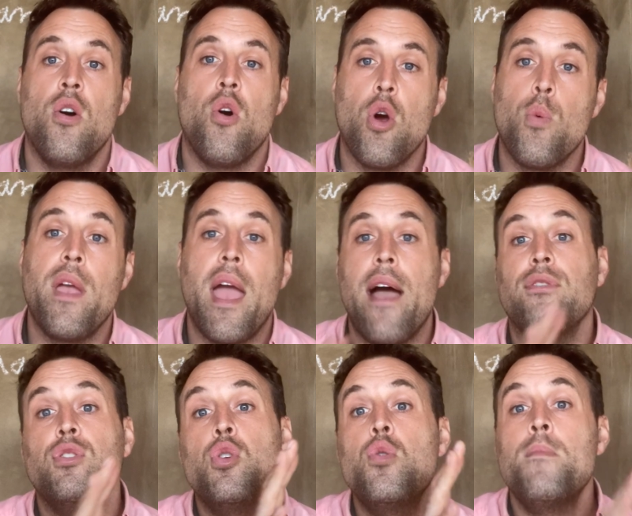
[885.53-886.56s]
or we have
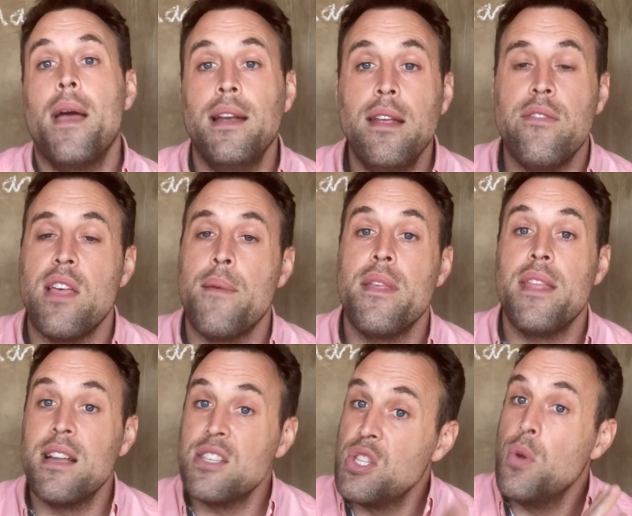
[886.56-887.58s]
too many of them and
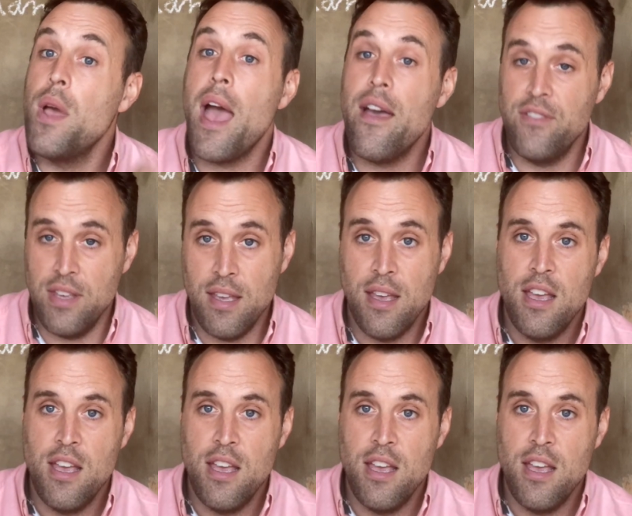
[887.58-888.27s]
then it's too heavy.